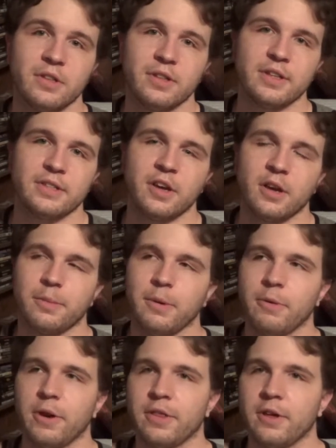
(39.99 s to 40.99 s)
let's talk
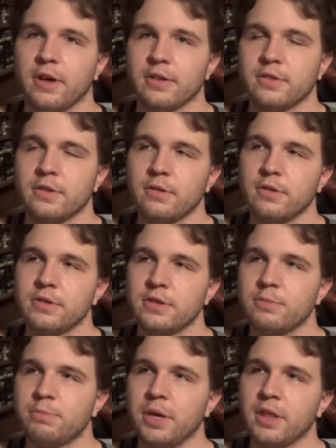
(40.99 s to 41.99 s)
about what I thought. So, there's
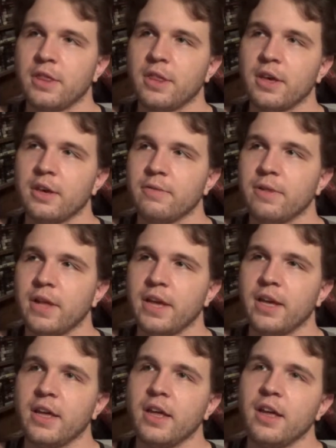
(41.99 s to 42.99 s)
this big thing of,
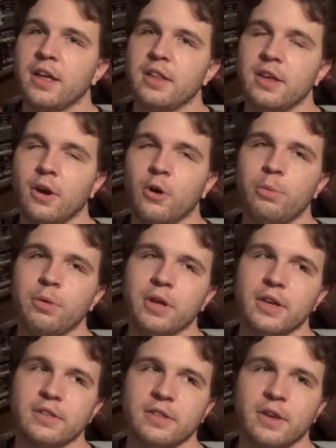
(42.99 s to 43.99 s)
the
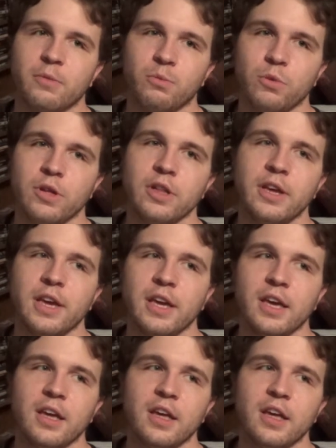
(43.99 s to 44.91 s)
opening is, really